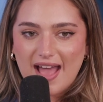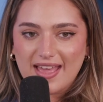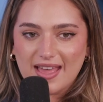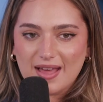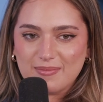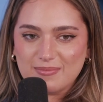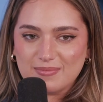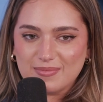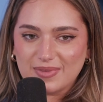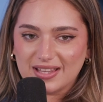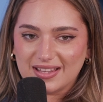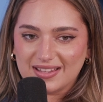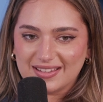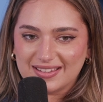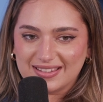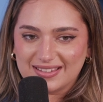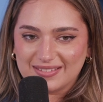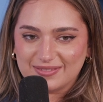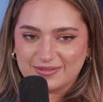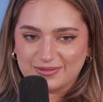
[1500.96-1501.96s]
I like, am, each, so,
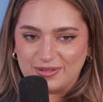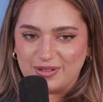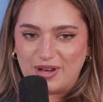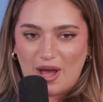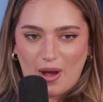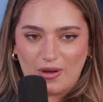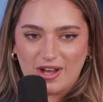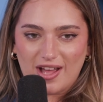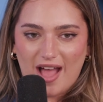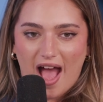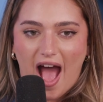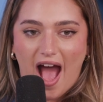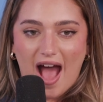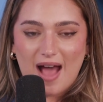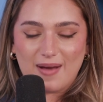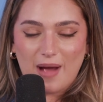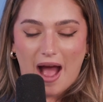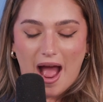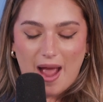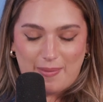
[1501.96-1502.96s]
like, it's no, crazy.
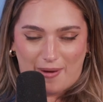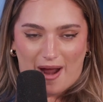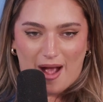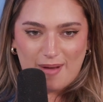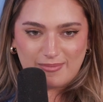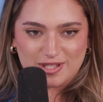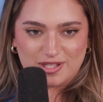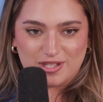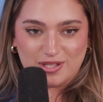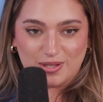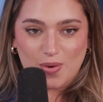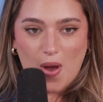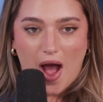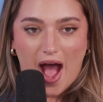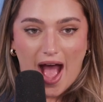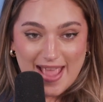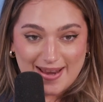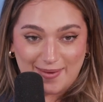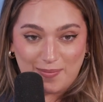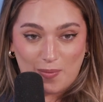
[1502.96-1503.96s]
I, I promise you,
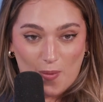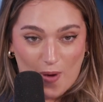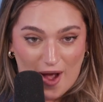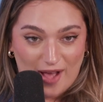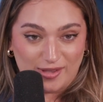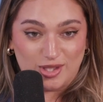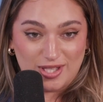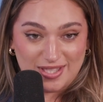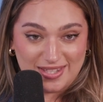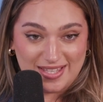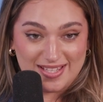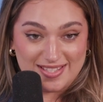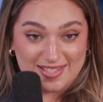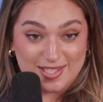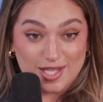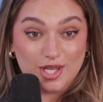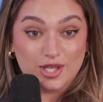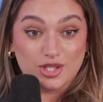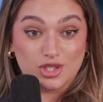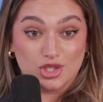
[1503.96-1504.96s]
I am watching
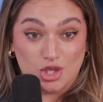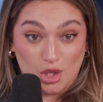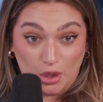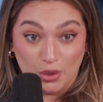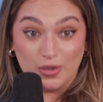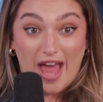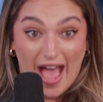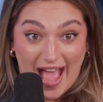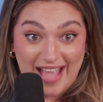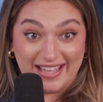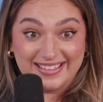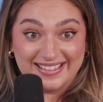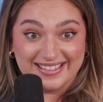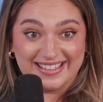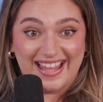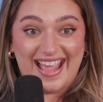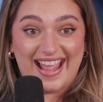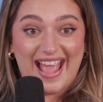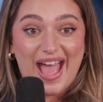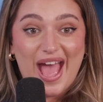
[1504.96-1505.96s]
this tonight. tonight. Each,
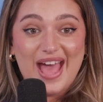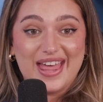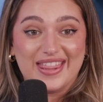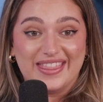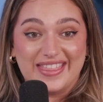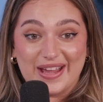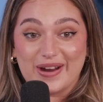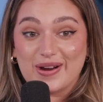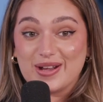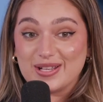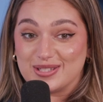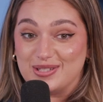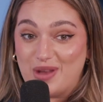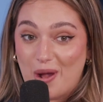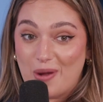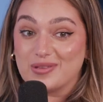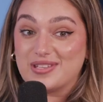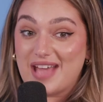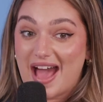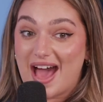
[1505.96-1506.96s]
like, each, there is
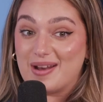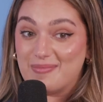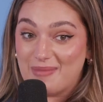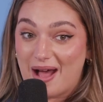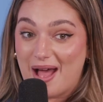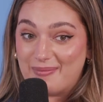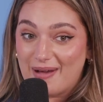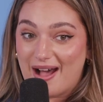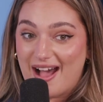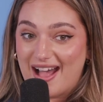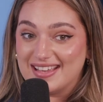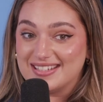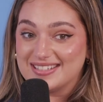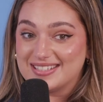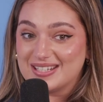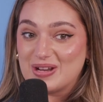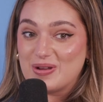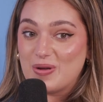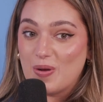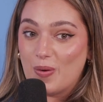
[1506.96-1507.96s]
no doubt in my
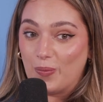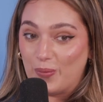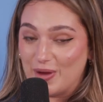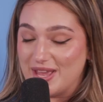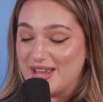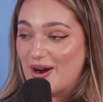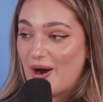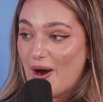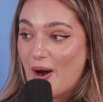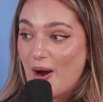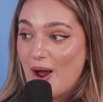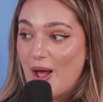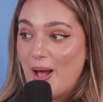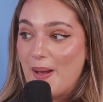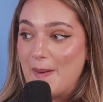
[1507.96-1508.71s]
mind we are